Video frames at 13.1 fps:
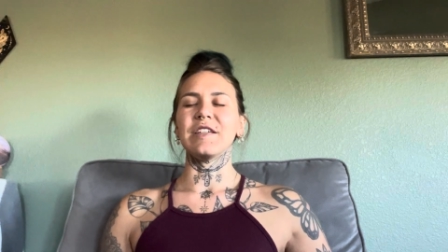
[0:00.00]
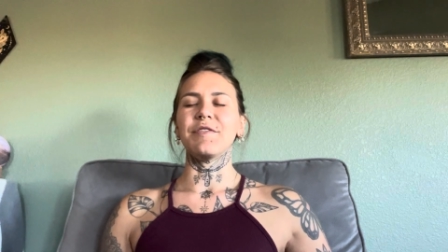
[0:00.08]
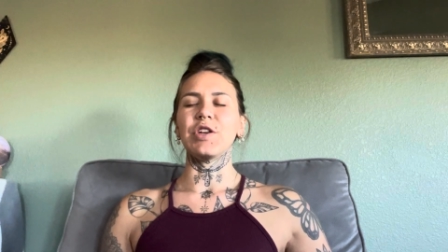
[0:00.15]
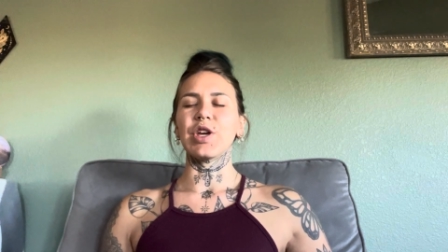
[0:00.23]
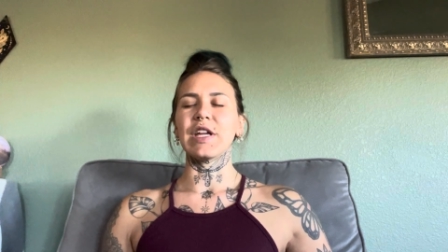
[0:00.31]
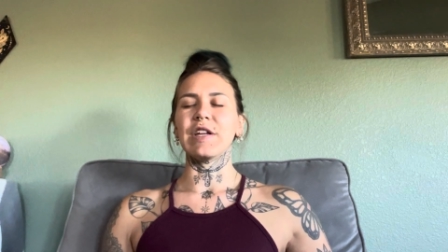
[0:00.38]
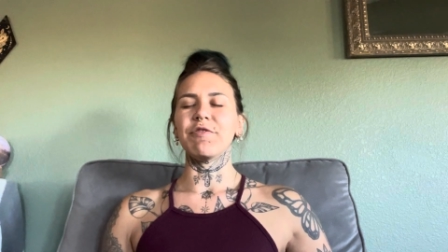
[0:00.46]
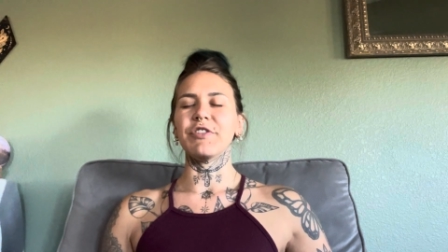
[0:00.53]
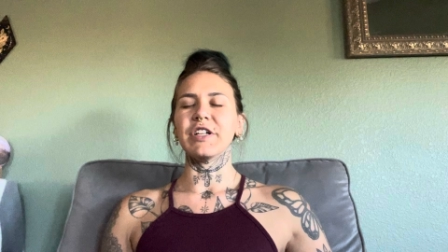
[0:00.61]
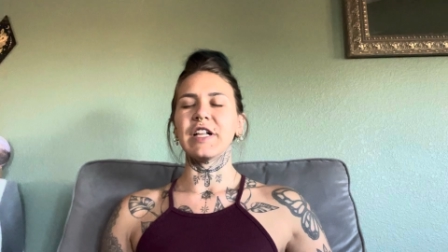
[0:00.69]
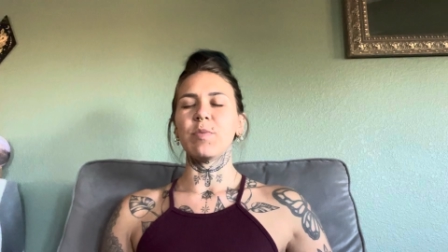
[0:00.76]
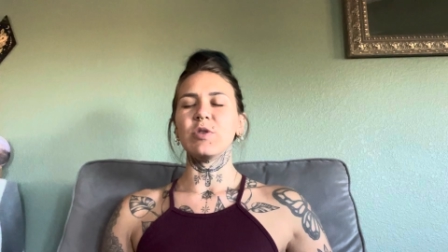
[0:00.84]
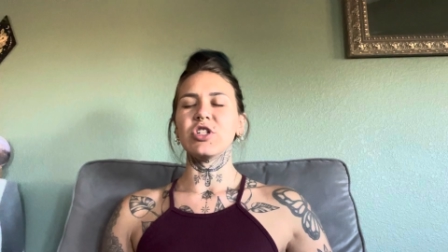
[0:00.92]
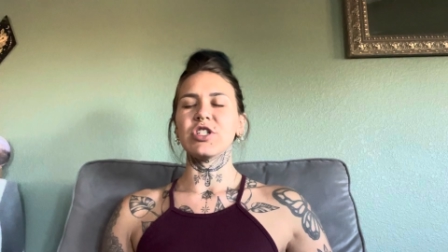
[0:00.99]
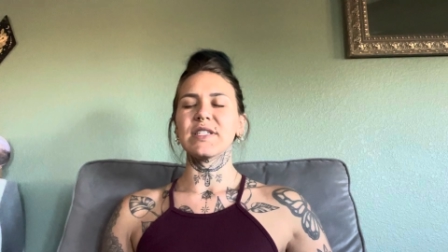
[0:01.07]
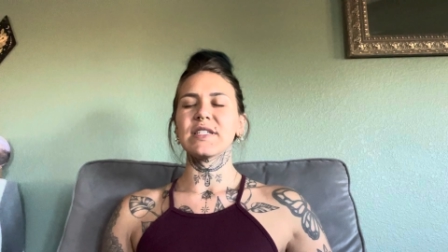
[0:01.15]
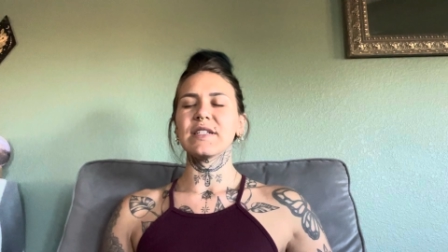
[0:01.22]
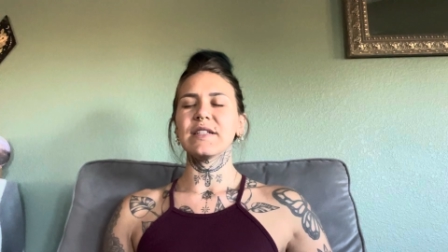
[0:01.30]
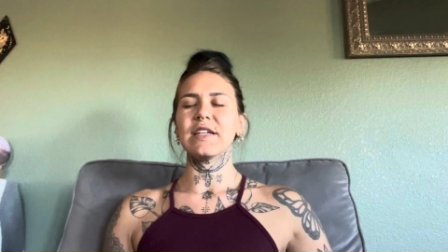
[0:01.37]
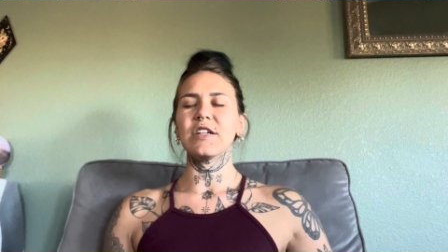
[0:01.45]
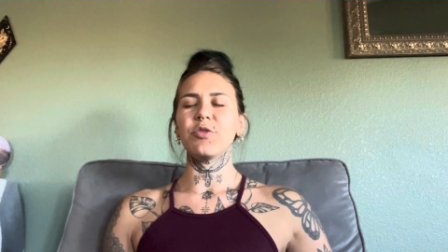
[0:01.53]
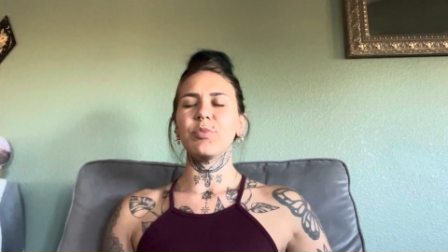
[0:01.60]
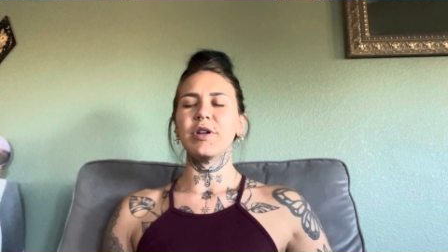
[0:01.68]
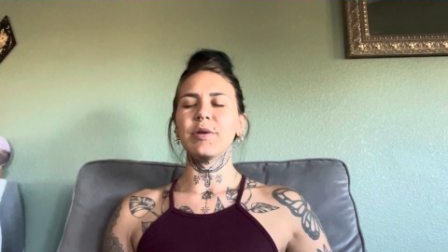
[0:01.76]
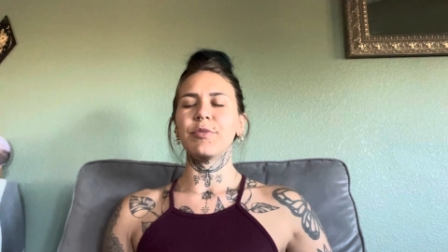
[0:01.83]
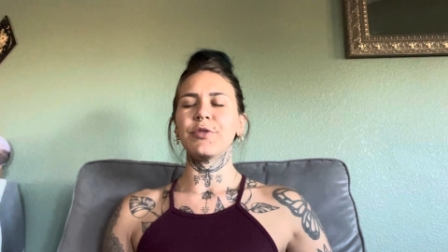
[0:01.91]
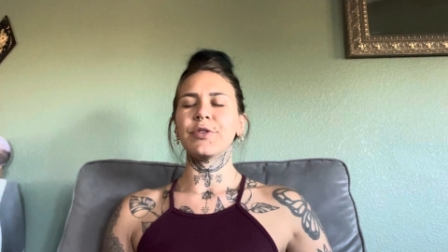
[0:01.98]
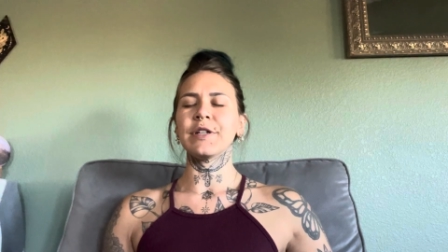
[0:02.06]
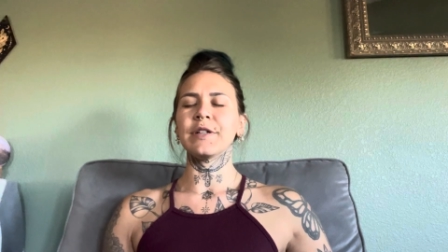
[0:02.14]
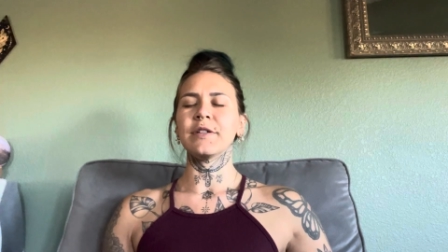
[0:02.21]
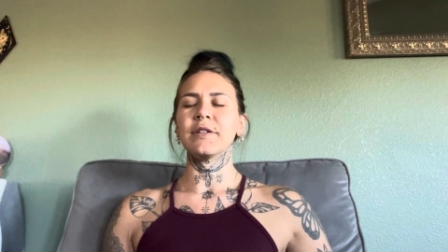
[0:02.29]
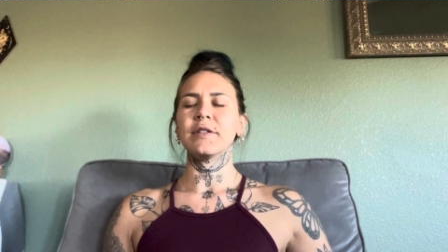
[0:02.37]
if you can fill up just a little bit more.